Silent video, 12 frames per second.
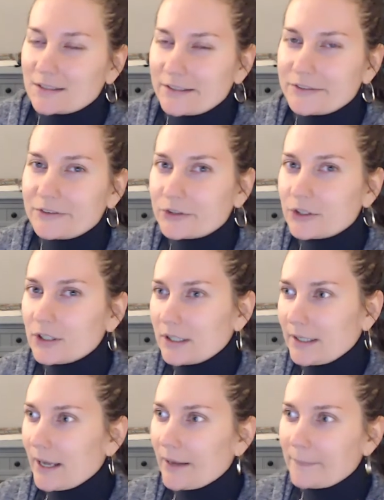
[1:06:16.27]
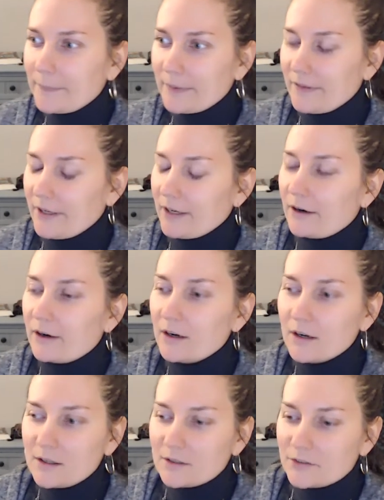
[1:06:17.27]
certainly happen there.
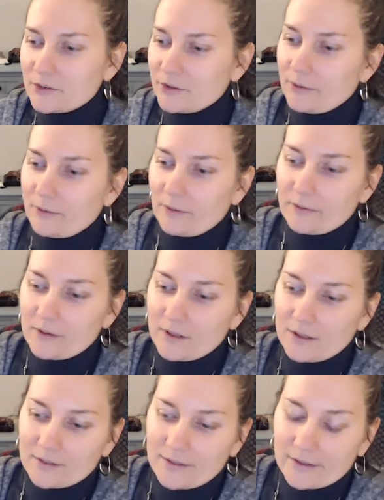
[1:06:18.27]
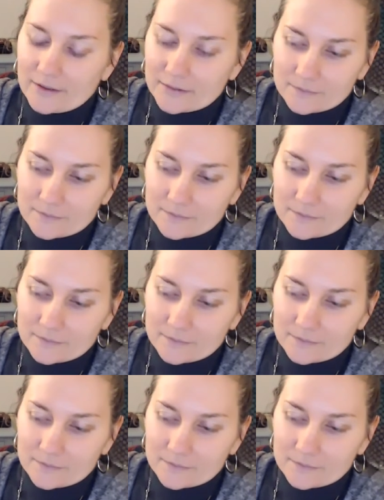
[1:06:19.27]
So, like,